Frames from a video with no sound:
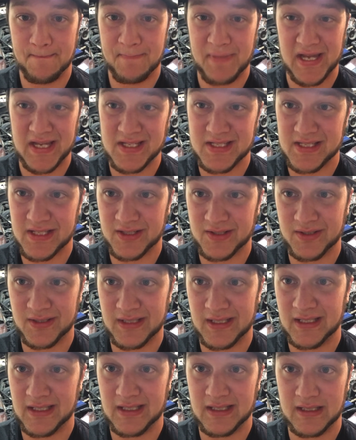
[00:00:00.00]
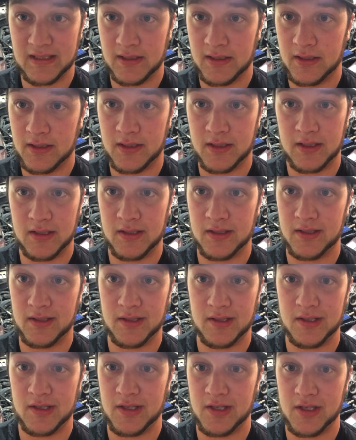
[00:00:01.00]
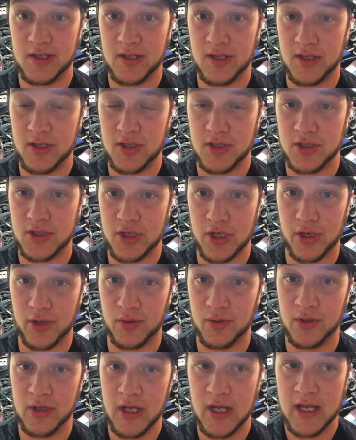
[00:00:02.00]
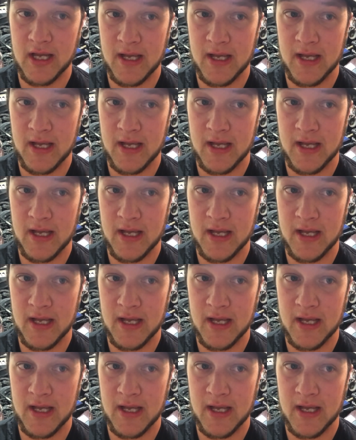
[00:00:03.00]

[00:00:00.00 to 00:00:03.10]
basically, you know,